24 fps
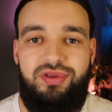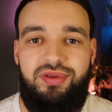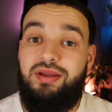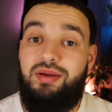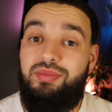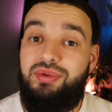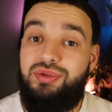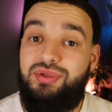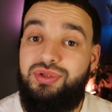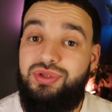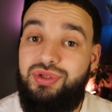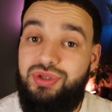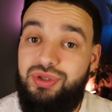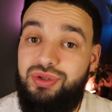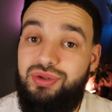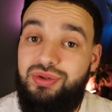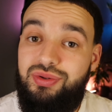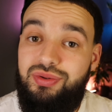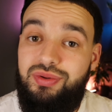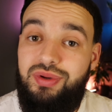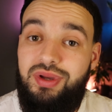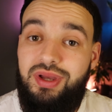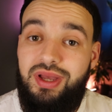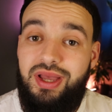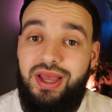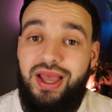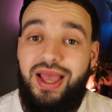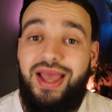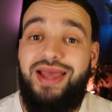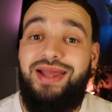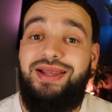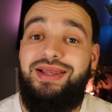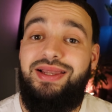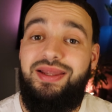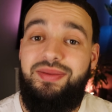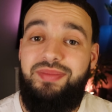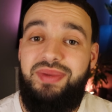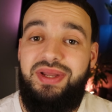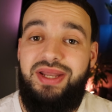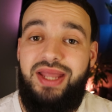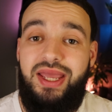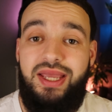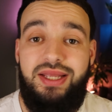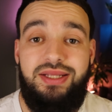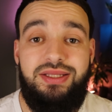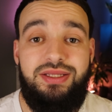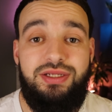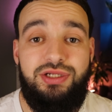Number 2,
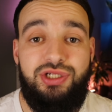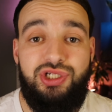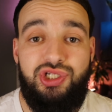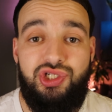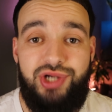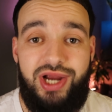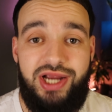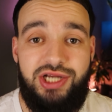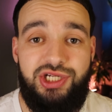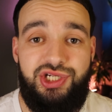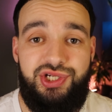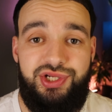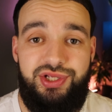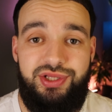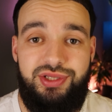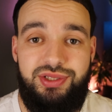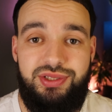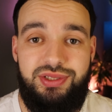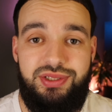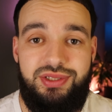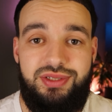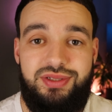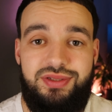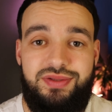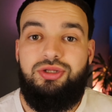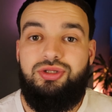eliminate distractions.